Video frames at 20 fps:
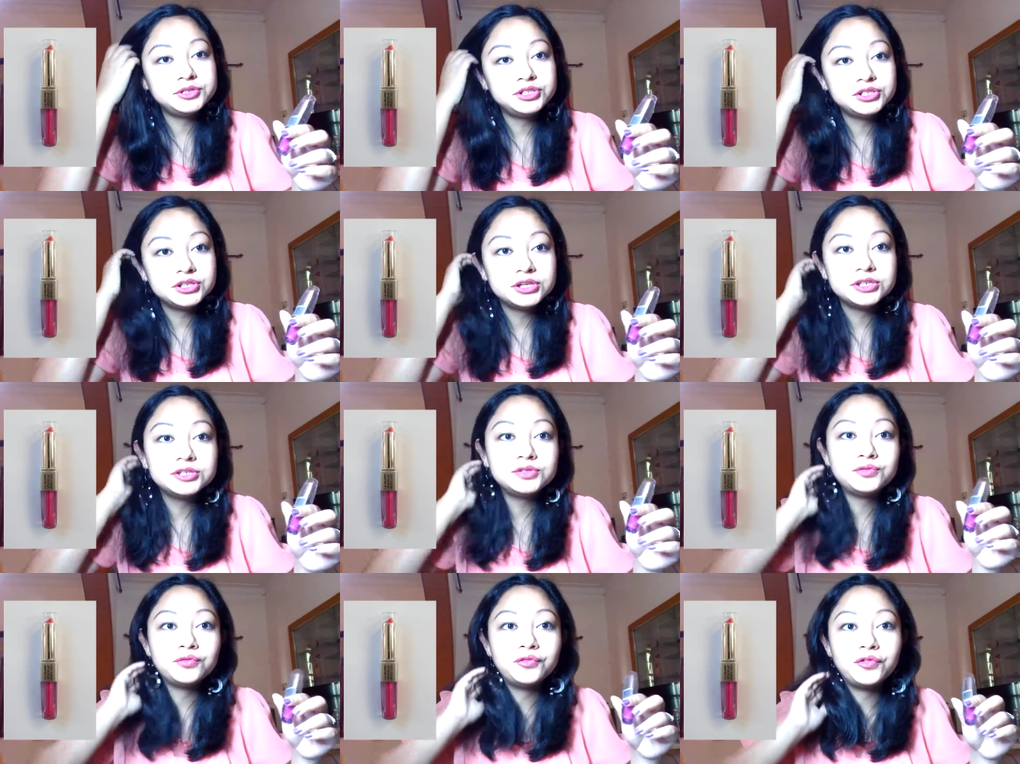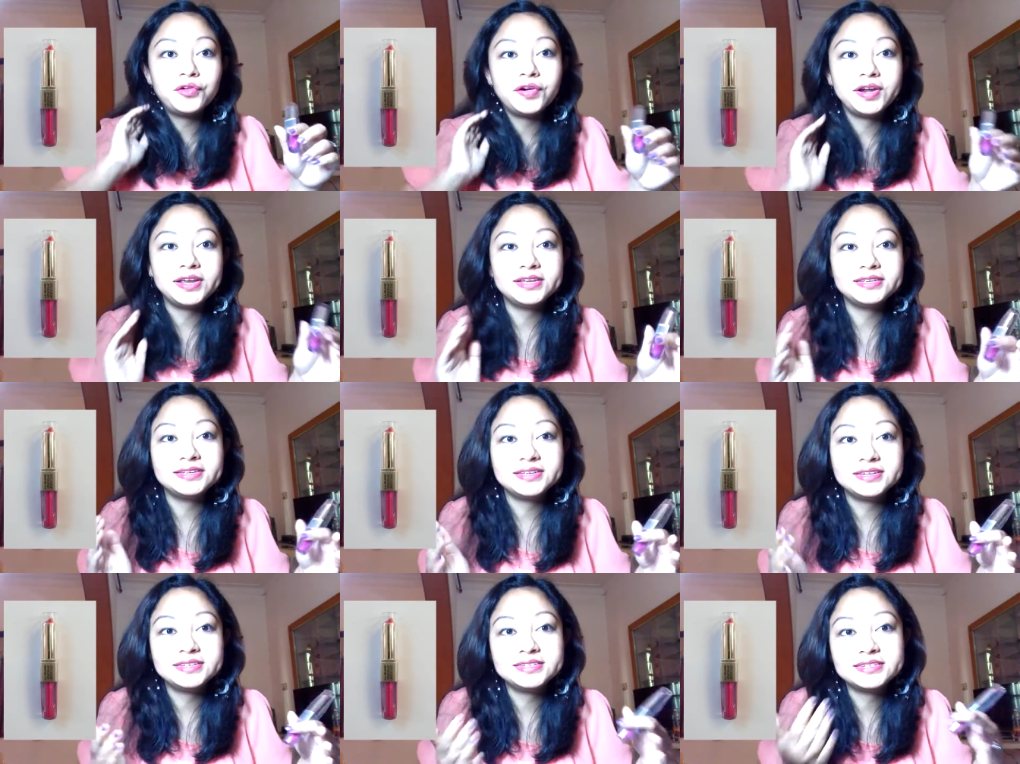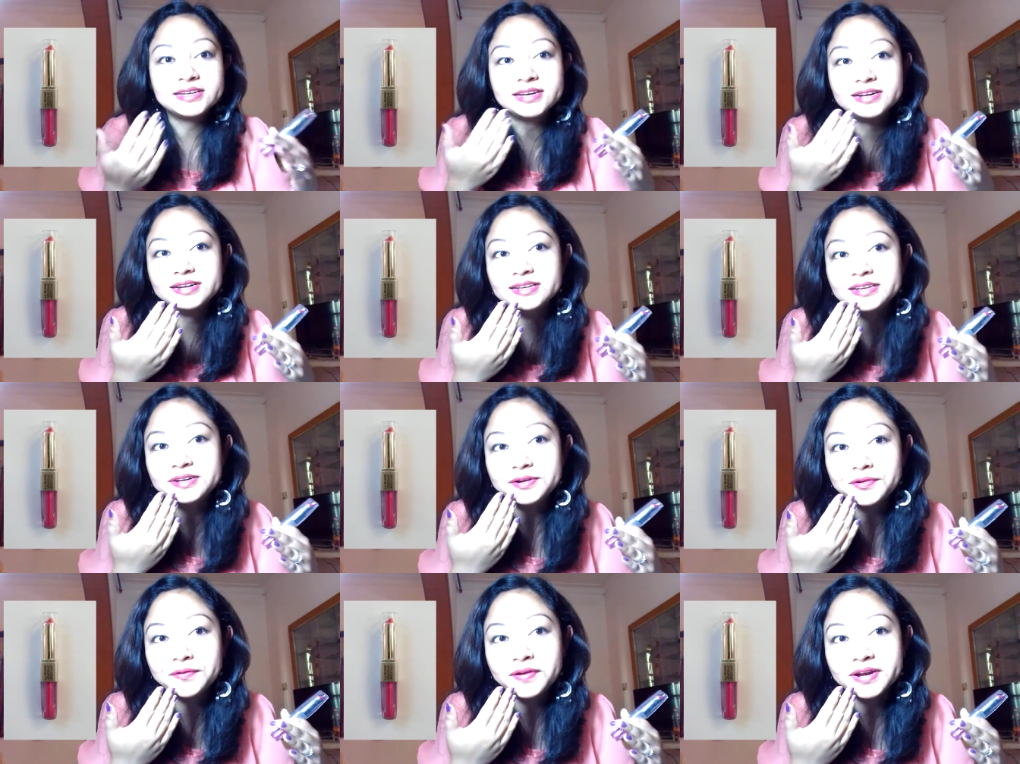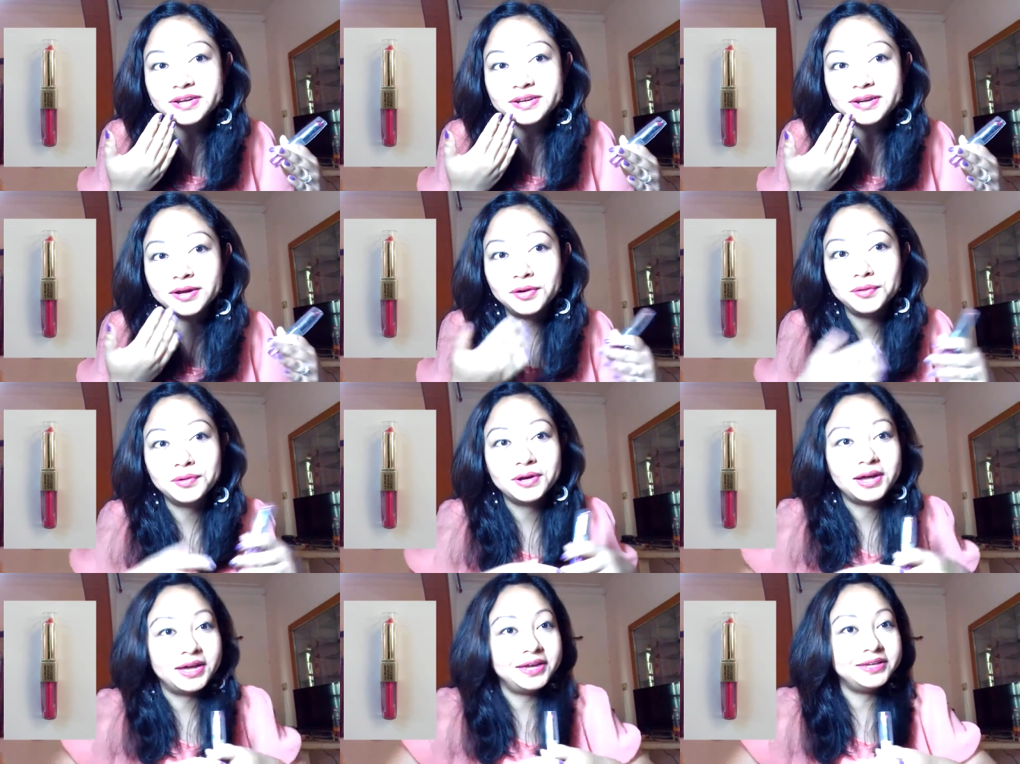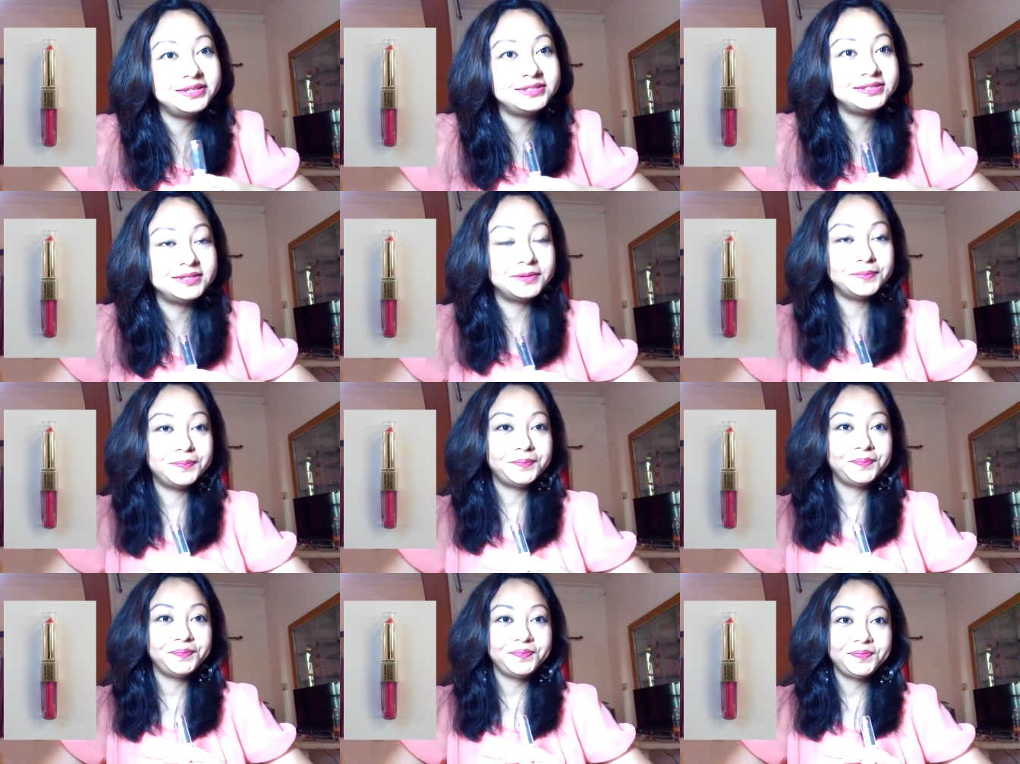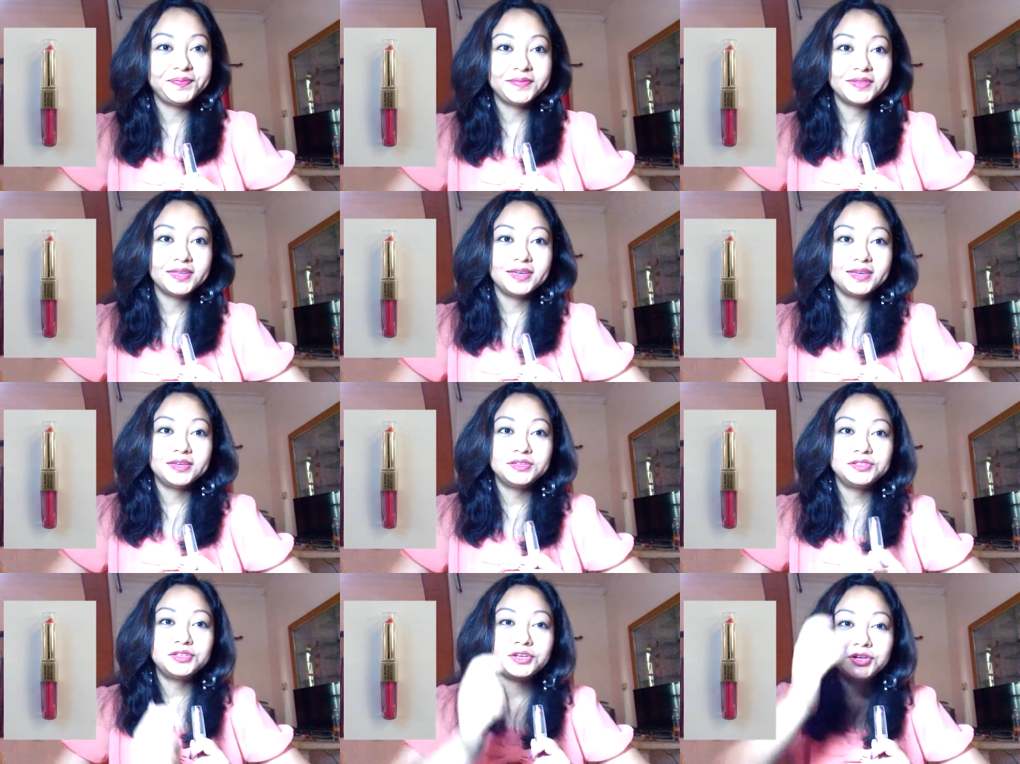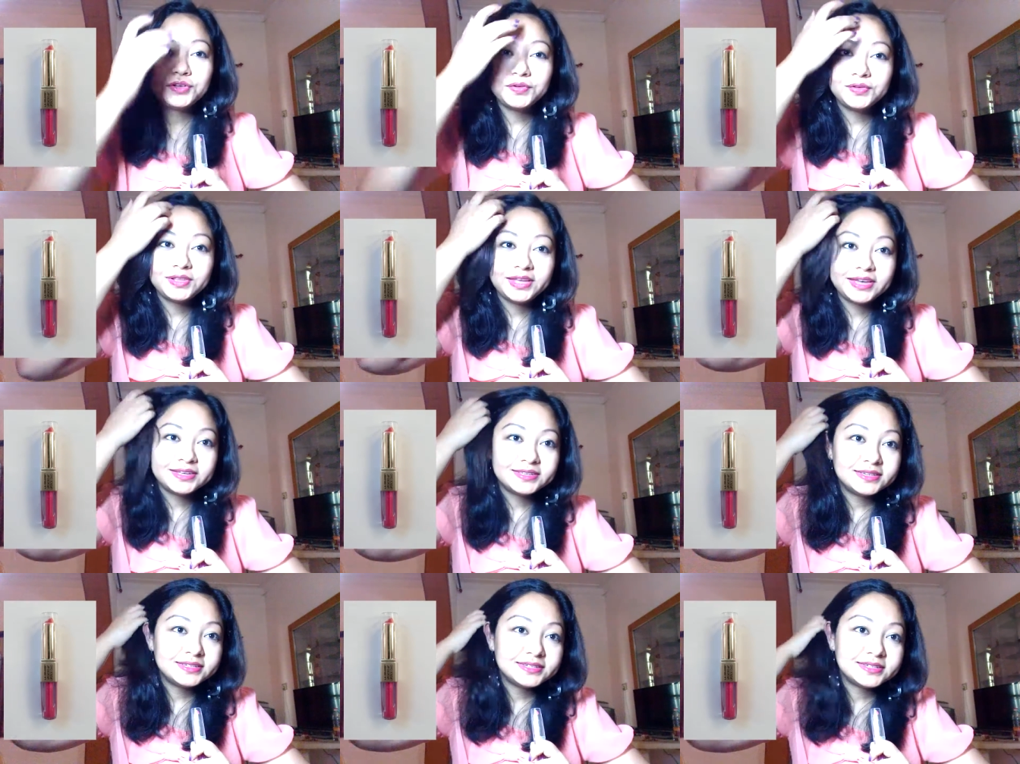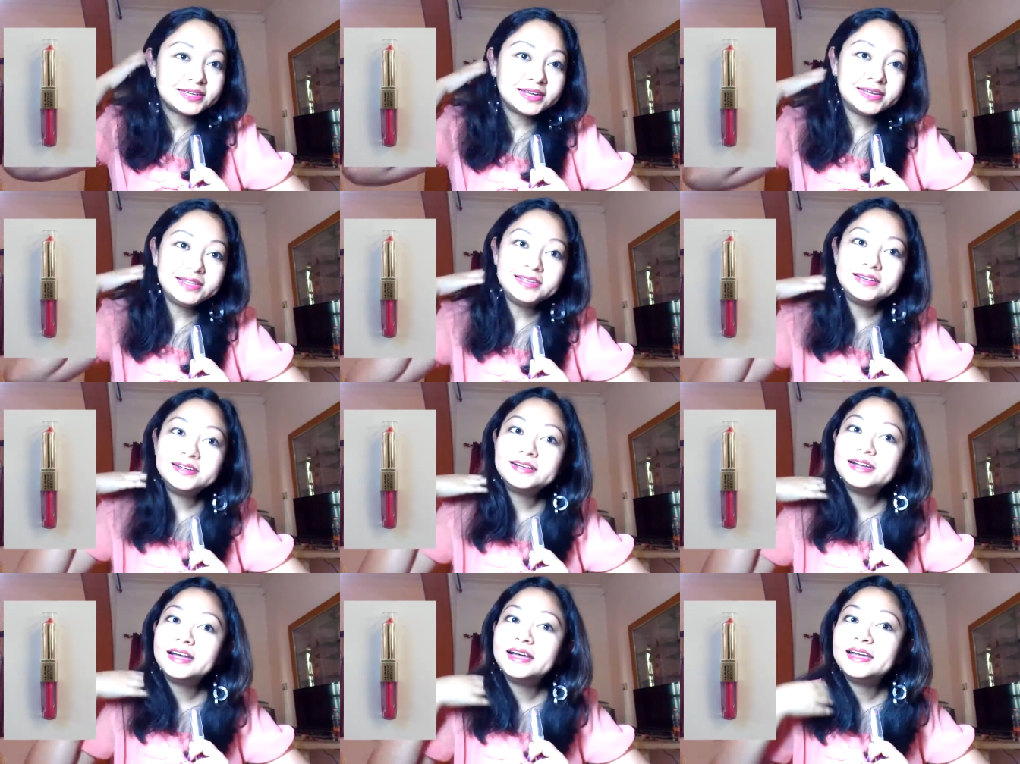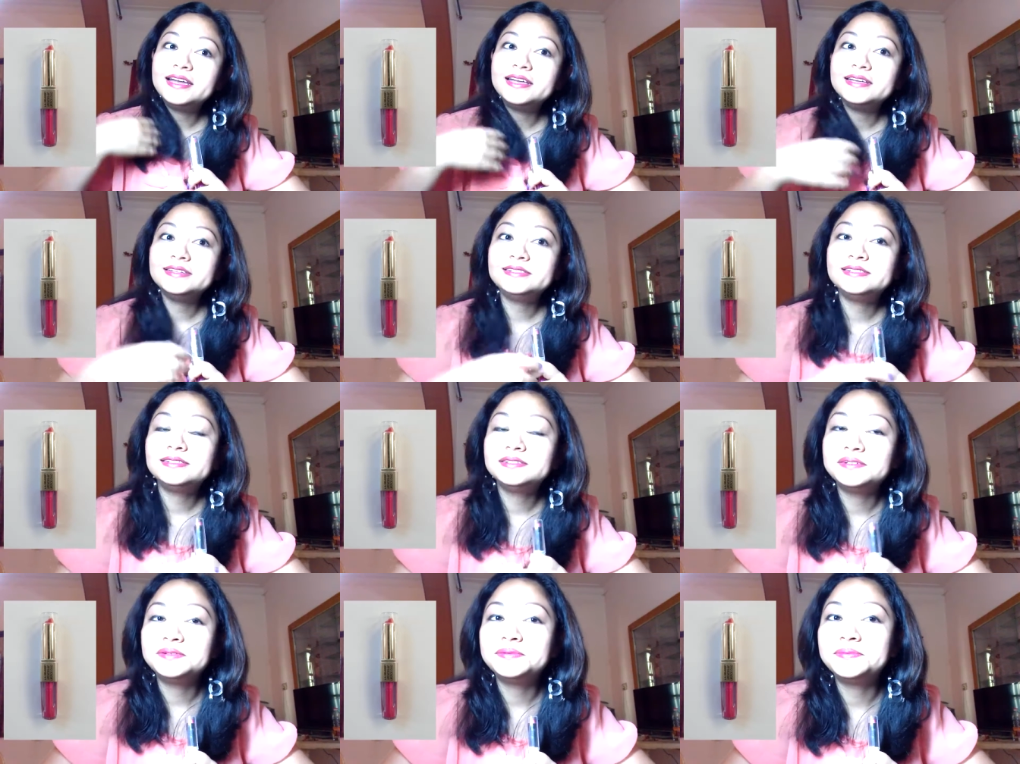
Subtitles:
just wearing this color right now, guys. So you like this color, guys?